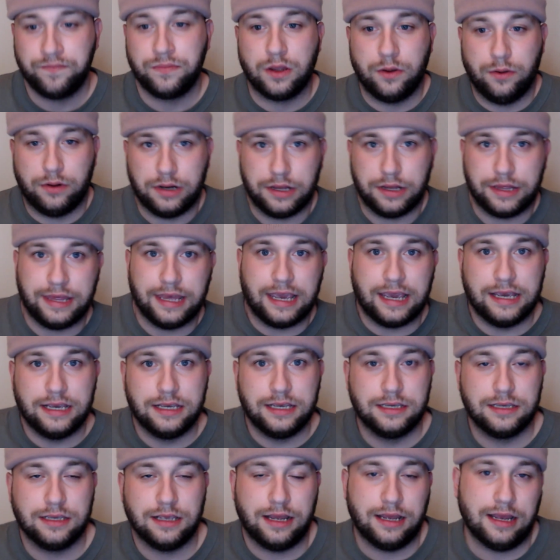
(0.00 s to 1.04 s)
Well, the thing
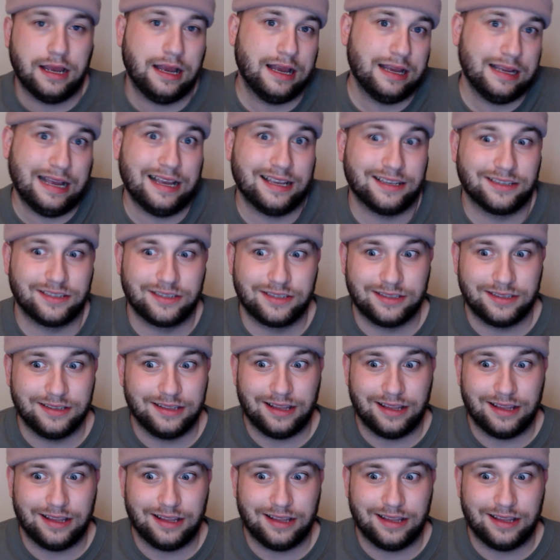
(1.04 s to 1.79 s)
is, like, as